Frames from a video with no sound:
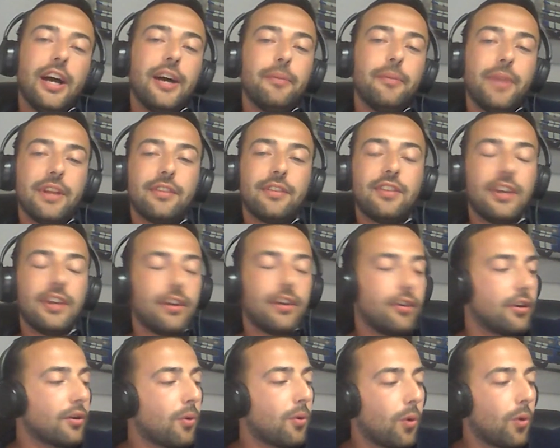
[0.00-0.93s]

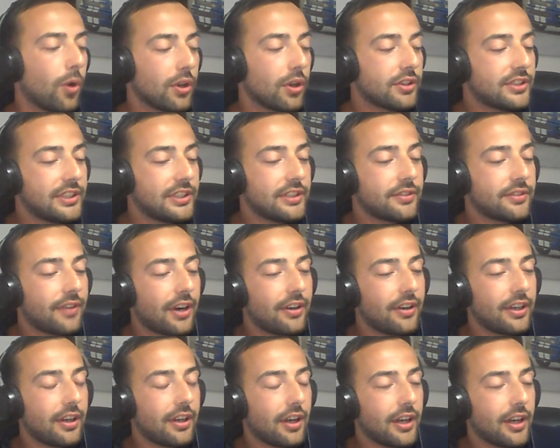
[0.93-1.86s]
interior quality is
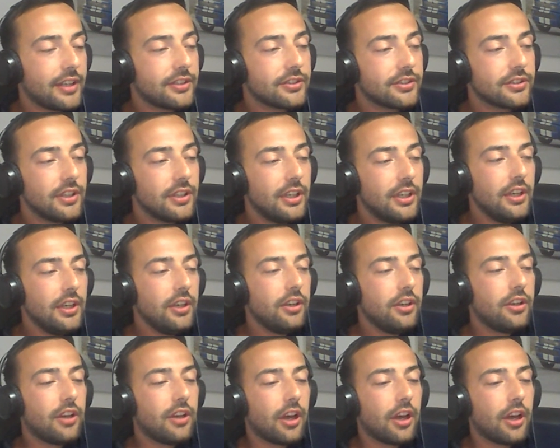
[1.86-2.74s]
very nice.